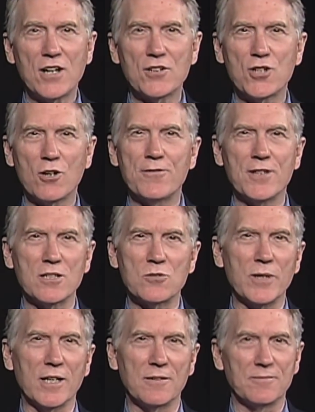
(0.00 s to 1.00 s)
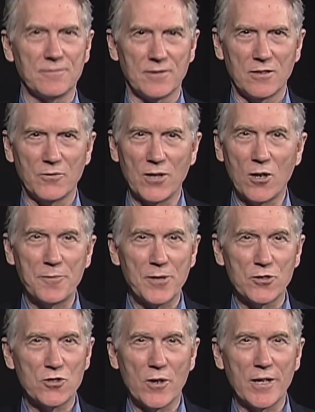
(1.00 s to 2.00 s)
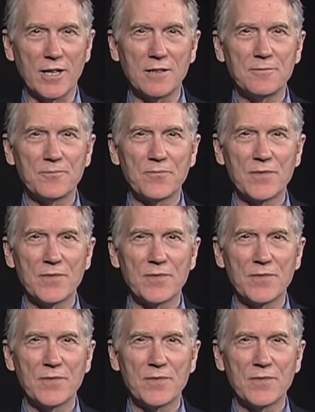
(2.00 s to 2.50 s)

our show for this week. We hope you enjoyed it.